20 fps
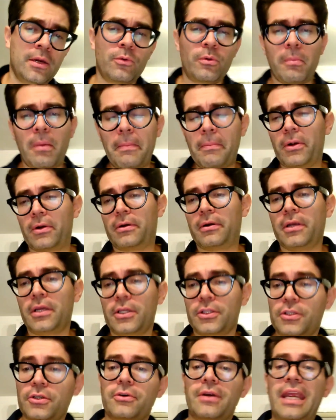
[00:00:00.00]
remember,
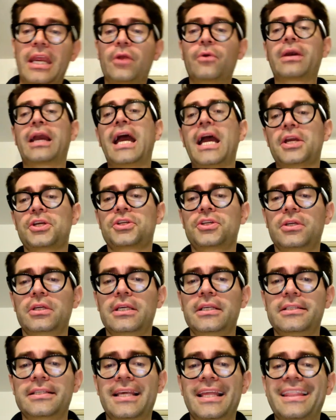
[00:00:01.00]
Tornado Cash
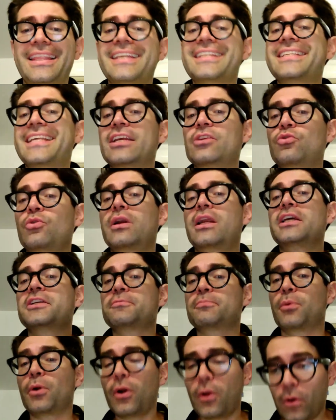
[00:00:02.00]
is a
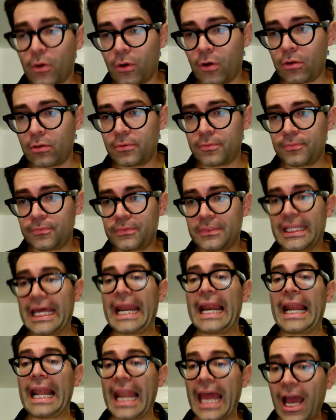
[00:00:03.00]
decentralized protocol
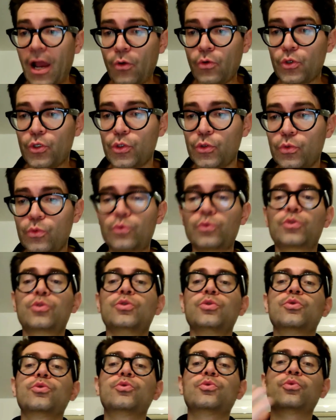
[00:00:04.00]
that allow you
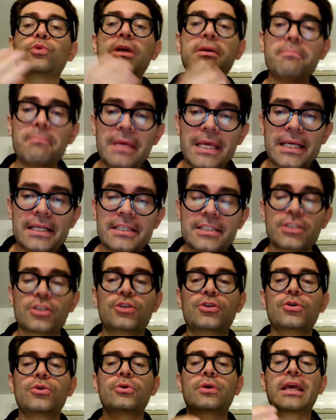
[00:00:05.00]
to remix
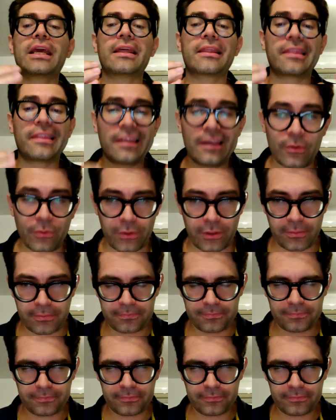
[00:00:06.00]
your Ethereum.